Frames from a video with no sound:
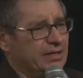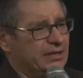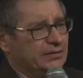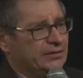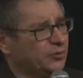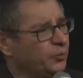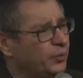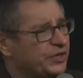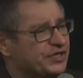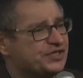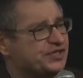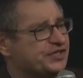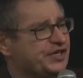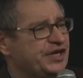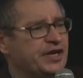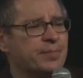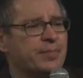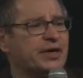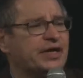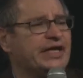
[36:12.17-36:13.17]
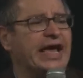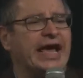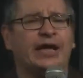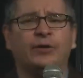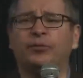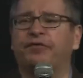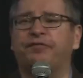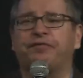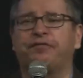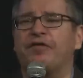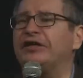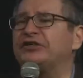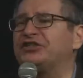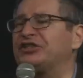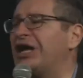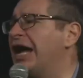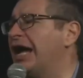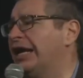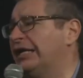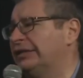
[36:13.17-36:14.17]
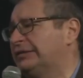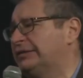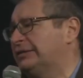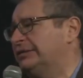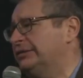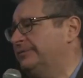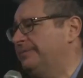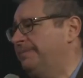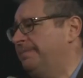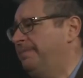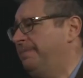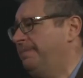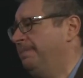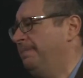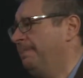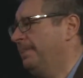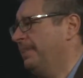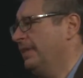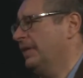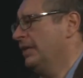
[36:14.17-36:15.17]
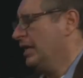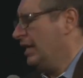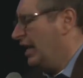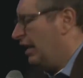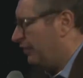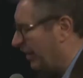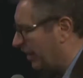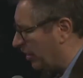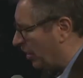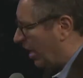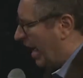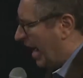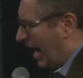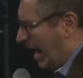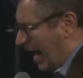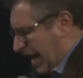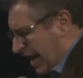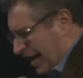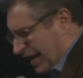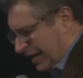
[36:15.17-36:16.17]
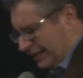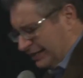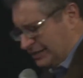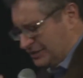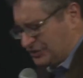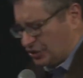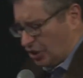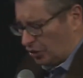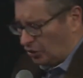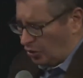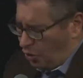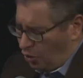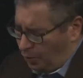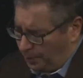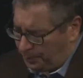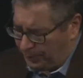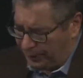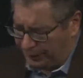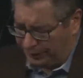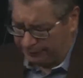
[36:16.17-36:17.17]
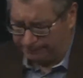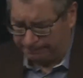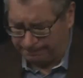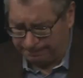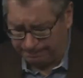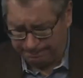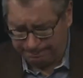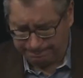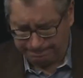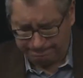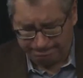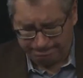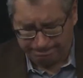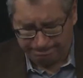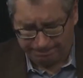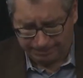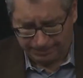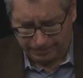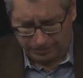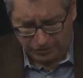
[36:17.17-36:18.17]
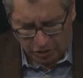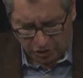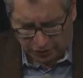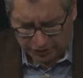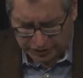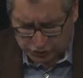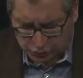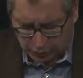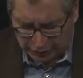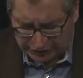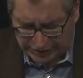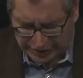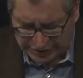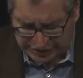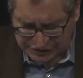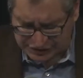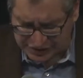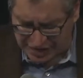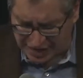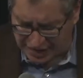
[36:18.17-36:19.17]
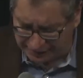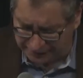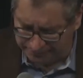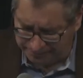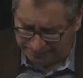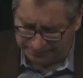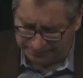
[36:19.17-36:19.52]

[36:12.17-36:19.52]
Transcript: That we see Him again with fresh eyes. That our eyes are open. Notice what they said.